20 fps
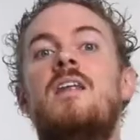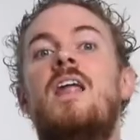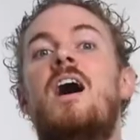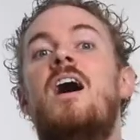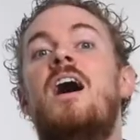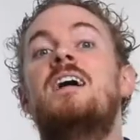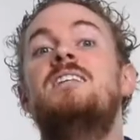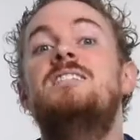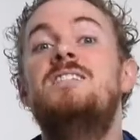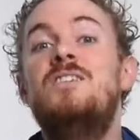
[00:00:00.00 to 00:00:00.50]

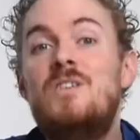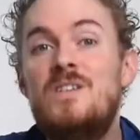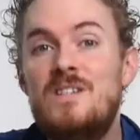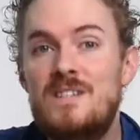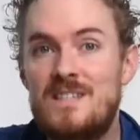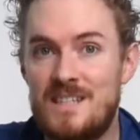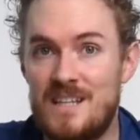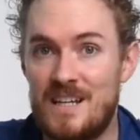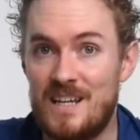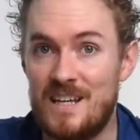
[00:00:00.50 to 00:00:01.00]
Now, as you can
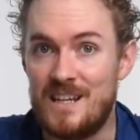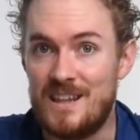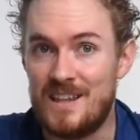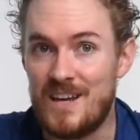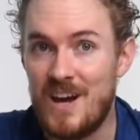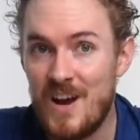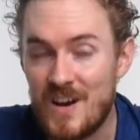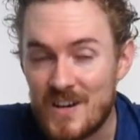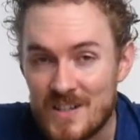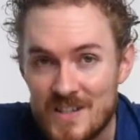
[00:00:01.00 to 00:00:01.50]
see,
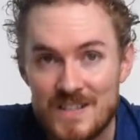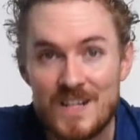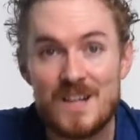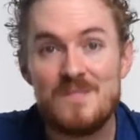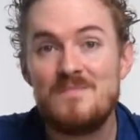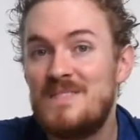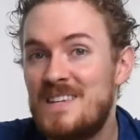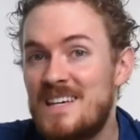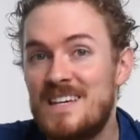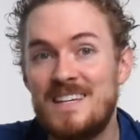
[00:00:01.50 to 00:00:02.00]
there are
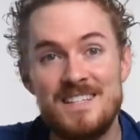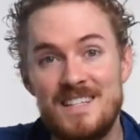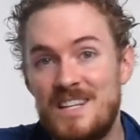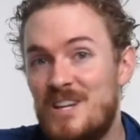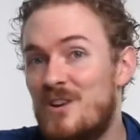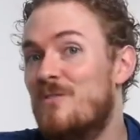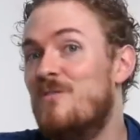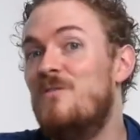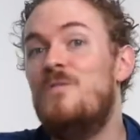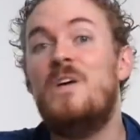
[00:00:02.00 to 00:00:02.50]
some things that
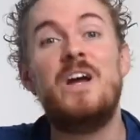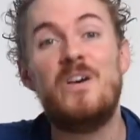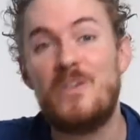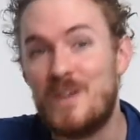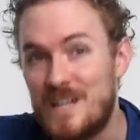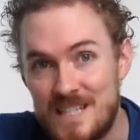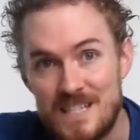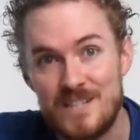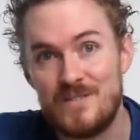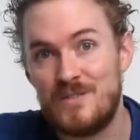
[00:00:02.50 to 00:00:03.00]
are
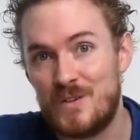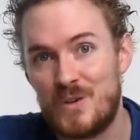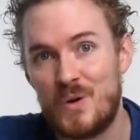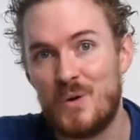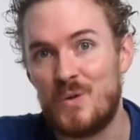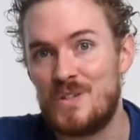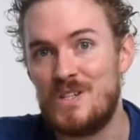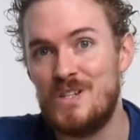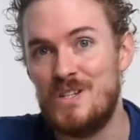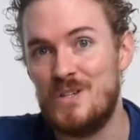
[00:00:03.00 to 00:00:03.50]
very
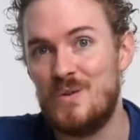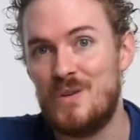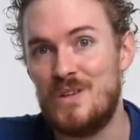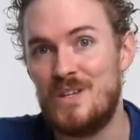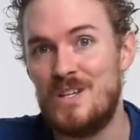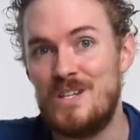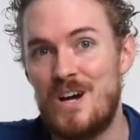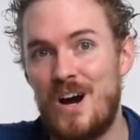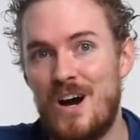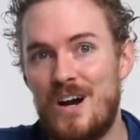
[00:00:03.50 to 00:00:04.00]
difficult to do in
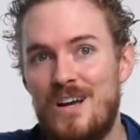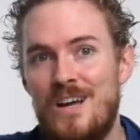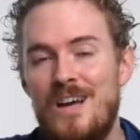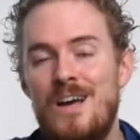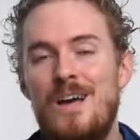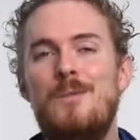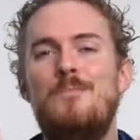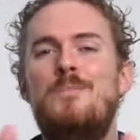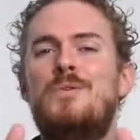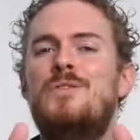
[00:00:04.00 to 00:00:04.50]
the dark.
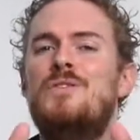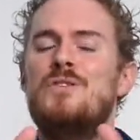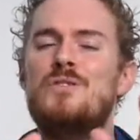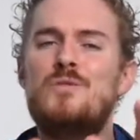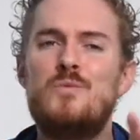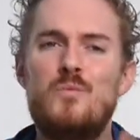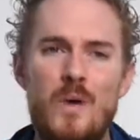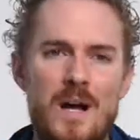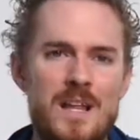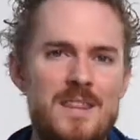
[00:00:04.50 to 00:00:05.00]
But
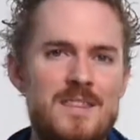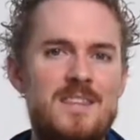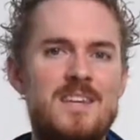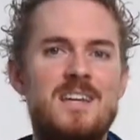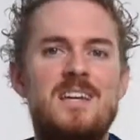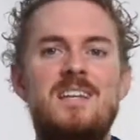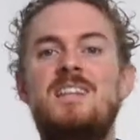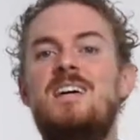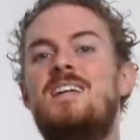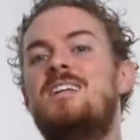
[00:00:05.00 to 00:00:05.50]
there's one
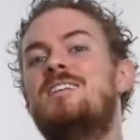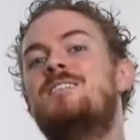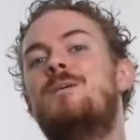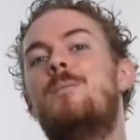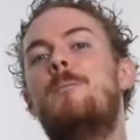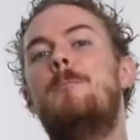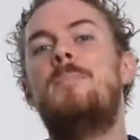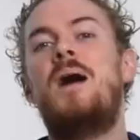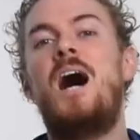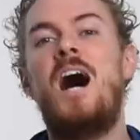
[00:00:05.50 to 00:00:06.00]
thing that is
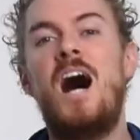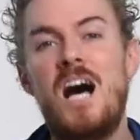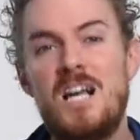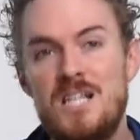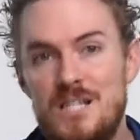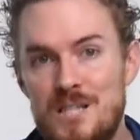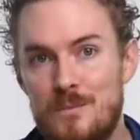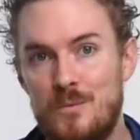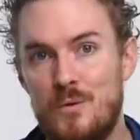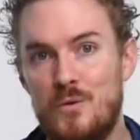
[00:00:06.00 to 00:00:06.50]

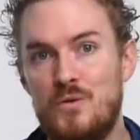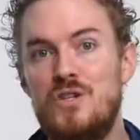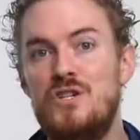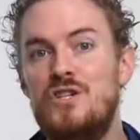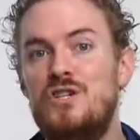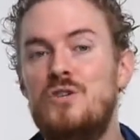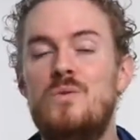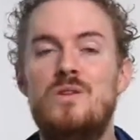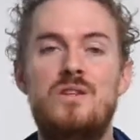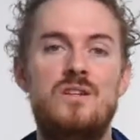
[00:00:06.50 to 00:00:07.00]
impossible to
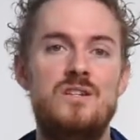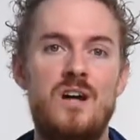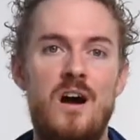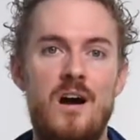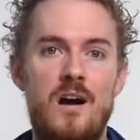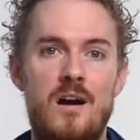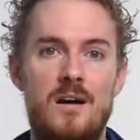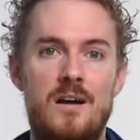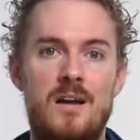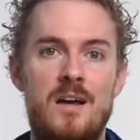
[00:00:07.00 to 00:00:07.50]
do in the
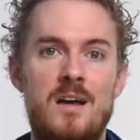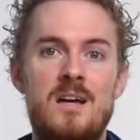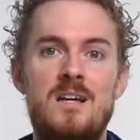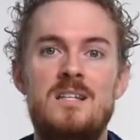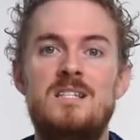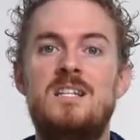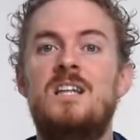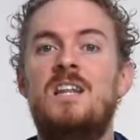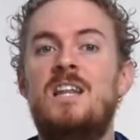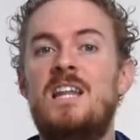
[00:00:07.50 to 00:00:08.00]
dark:
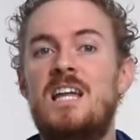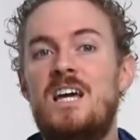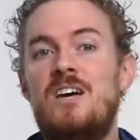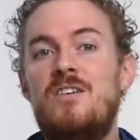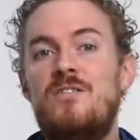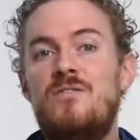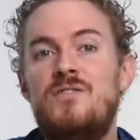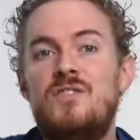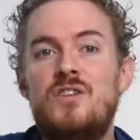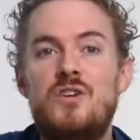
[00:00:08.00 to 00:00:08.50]
to
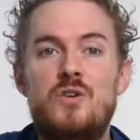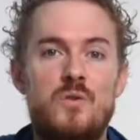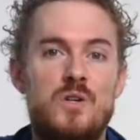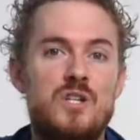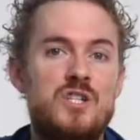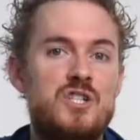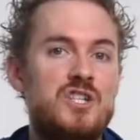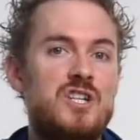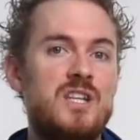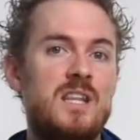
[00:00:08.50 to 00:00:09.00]
live the
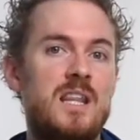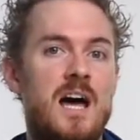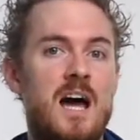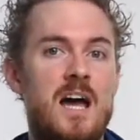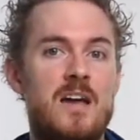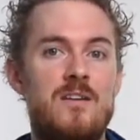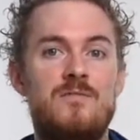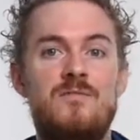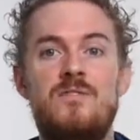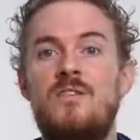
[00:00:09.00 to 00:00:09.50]
Christian
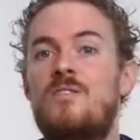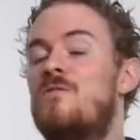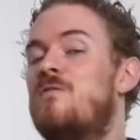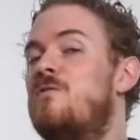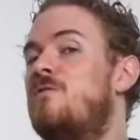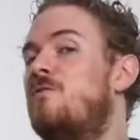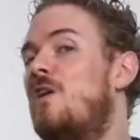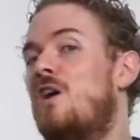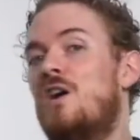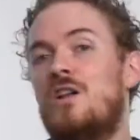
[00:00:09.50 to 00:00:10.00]
life
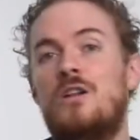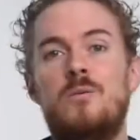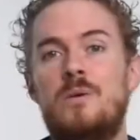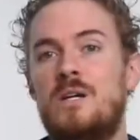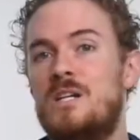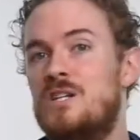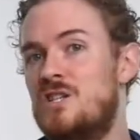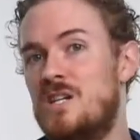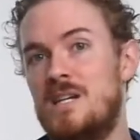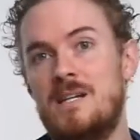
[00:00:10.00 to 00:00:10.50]

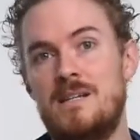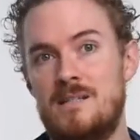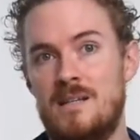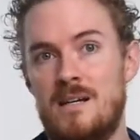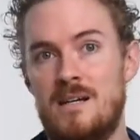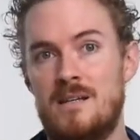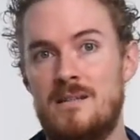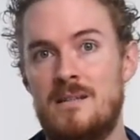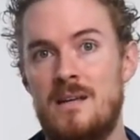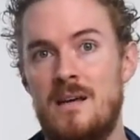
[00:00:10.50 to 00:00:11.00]
following
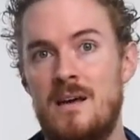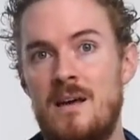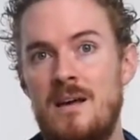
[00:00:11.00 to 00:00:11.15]
Jesus.